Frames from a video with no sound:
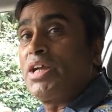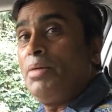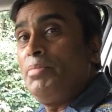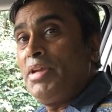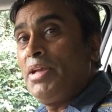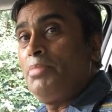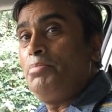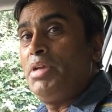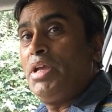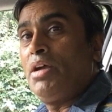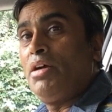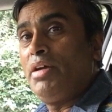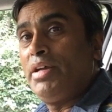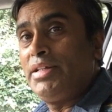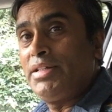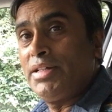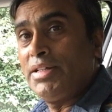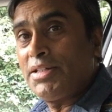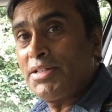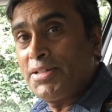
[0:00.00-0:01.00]
coming
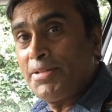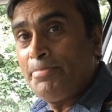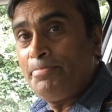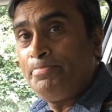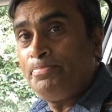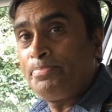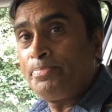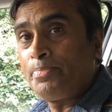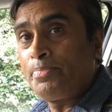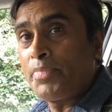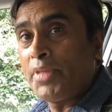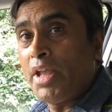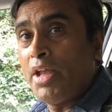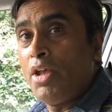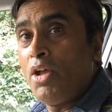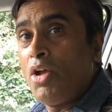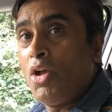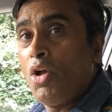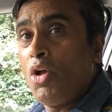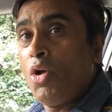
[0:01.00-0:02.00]
behind us.
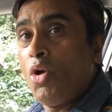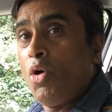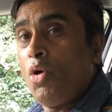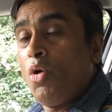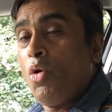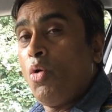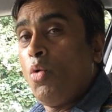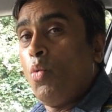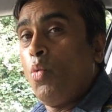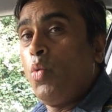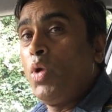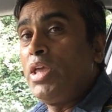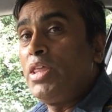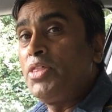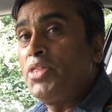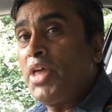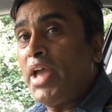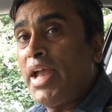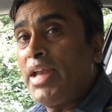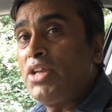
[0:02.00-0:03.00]
We
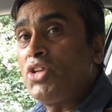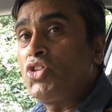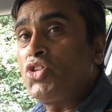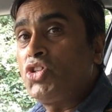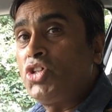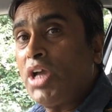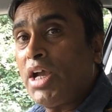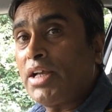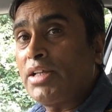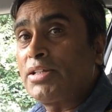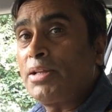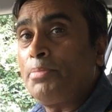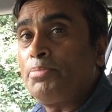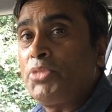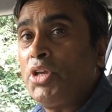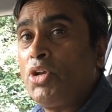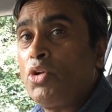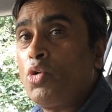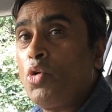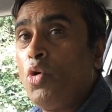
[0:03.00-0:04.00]
then check
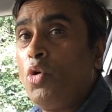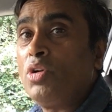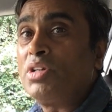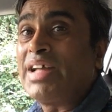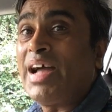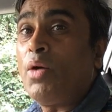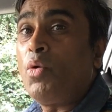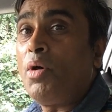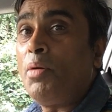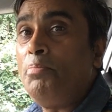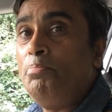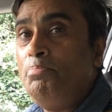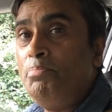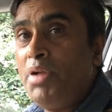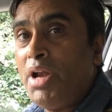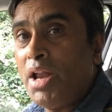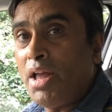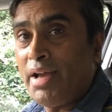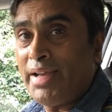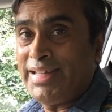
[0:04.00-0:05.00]
something called our
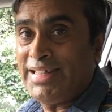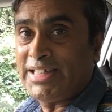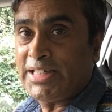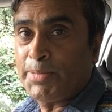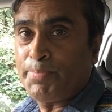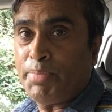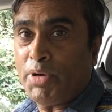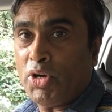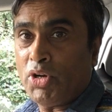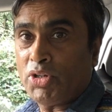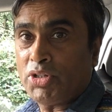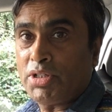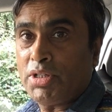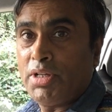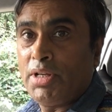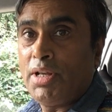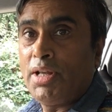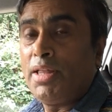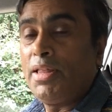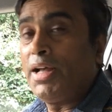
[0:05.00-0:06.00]
blind spot.
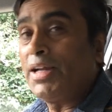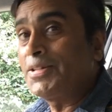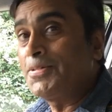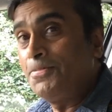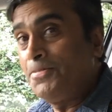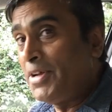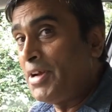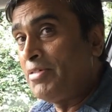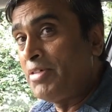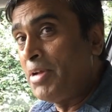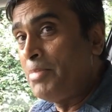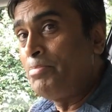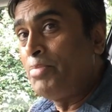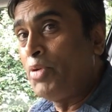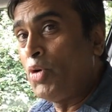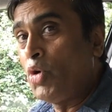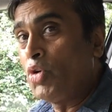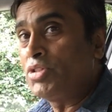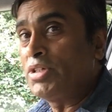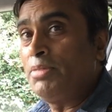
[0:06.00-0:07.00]
That's very
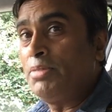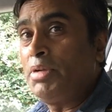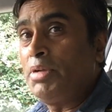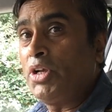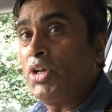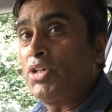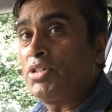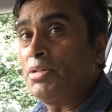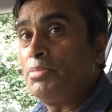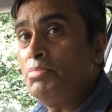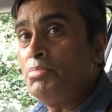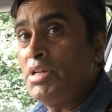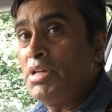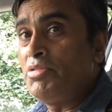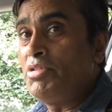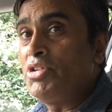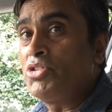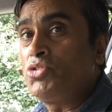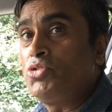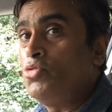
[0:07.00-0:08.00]
important because the
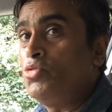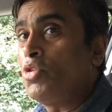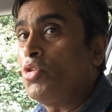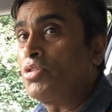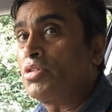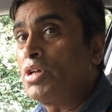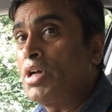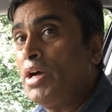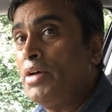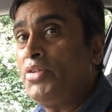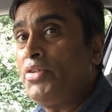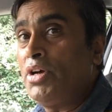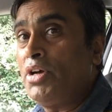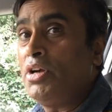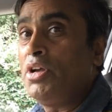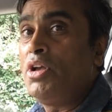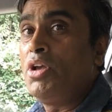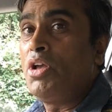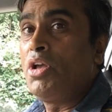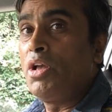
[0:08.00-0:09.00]
mirrors do not cover
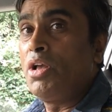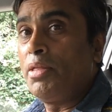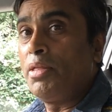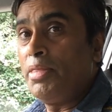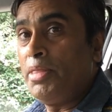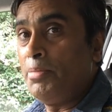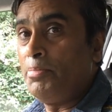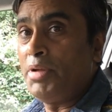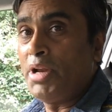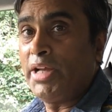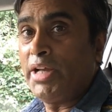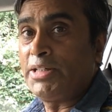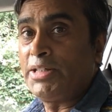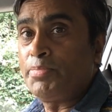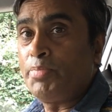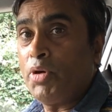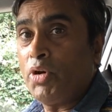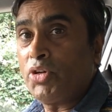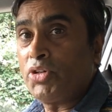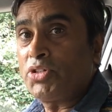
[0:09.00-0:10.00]
the blind
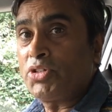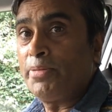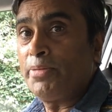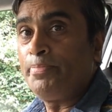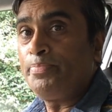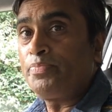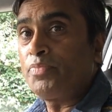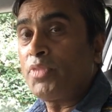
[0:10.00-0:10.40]
spots.